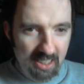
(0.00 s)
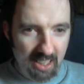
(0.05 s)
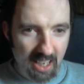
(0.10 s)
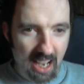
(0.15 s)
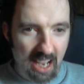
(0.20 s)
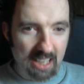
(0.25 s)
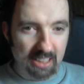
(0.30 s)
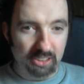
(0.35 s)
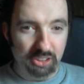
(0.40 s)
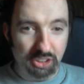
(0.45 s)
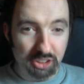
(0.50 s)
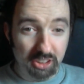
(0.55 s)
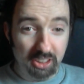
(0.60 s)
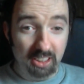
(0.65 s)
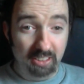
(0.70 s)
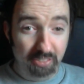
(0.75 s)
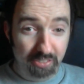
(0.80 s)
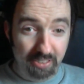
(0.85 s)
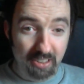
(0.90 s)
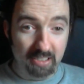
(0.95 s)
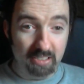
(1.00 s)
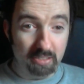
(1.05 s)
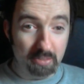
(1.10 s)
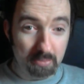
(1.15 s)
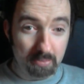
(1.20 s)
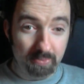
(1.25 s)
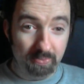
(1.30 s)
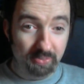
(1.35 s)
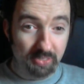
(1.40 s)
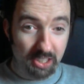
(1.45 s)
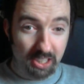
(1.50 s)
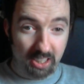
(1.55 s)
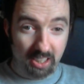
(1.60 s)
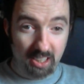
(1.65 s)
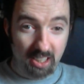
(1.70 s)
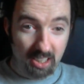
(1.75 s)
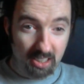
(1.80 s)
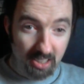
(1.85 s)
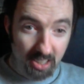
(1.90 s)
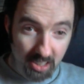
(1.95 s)
and you're gonna
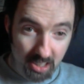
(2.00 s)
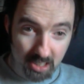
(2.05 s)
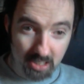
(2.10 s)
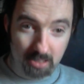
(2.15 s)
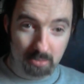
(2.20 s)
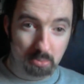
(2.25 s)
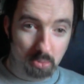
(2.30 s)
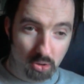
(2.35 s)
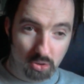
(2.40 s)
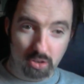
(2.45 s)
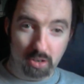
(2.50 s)
learn more